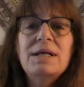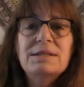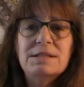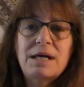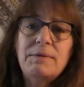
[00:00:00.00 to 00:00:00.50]

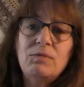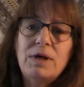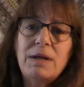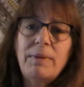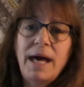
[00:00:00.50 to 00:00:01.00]
since I've been
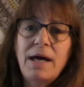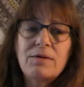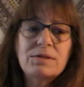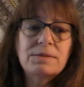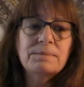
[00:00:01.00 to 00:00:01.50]
reading
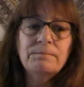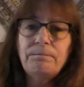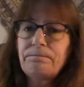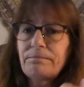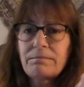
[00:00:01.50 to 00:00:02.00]
patterns.
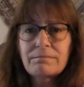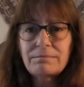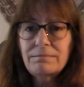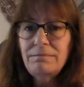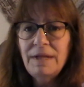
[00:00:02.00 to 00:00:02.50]

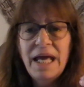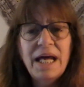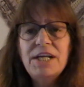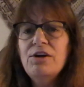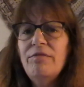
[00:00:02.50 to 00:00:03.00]
And
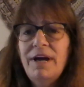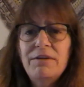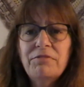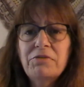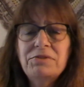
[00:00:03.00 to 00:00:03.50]
I dove
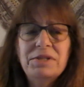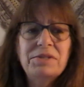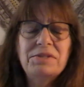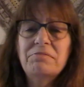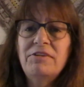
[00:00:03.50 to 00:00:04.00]
headfirst into
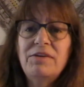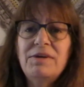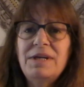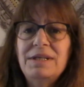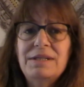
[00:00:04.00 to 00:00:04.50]
some
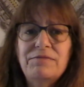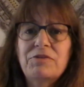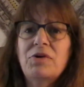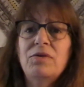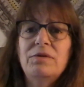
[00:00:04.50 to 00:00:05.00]
very
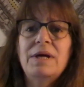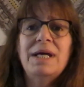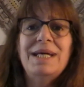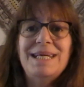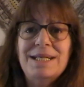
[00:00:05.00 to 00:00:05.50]
difficult,
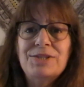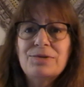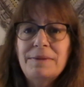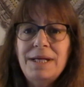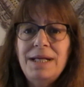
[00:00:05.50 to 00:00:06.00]

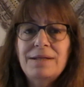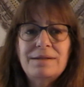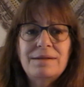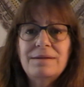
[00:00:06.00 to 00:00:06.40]
intermediate,